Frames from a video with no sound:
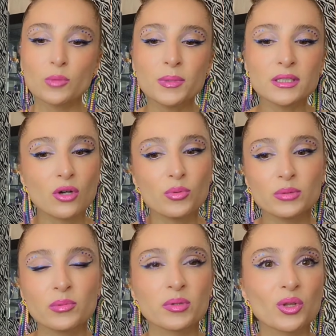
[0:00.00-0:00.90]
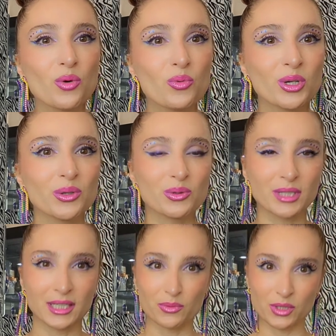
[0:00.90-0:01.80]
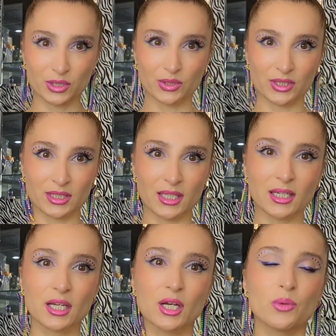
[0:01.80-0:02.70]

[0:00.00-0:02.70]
So please comment me below what you really want to see,